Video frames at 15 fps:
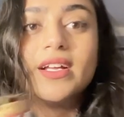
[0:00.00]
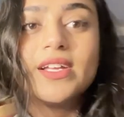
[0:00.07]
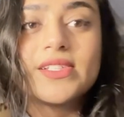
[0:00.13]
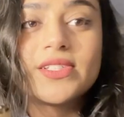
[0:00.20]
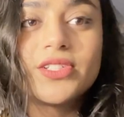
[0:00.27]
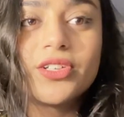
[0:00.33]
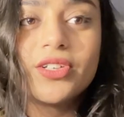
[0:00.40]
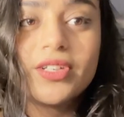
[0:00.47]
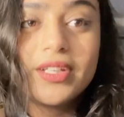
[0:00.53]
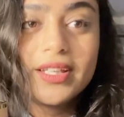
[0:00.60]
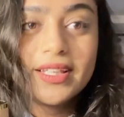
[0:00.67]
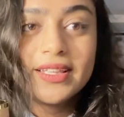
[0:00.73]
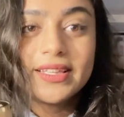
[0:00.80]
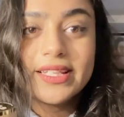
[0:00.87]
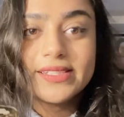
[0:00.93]
so
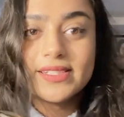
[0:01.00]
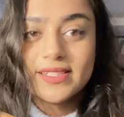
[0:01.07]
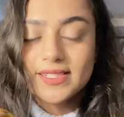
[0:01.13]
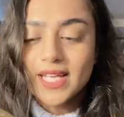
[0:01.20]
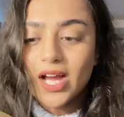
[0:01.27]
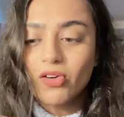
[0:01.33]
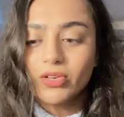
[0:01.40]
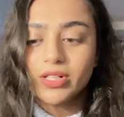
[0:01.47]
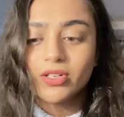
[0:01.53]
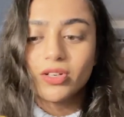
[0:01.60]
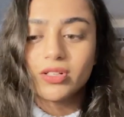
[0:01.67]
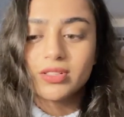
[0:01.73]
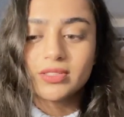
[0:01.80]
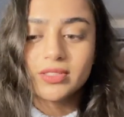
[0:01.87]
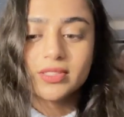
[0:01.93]
this is how it
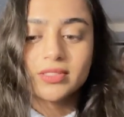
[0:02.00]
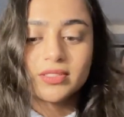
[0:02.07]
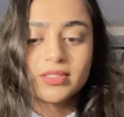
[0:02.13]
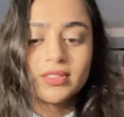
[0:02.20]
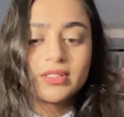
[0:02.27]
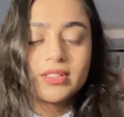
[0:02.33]
looks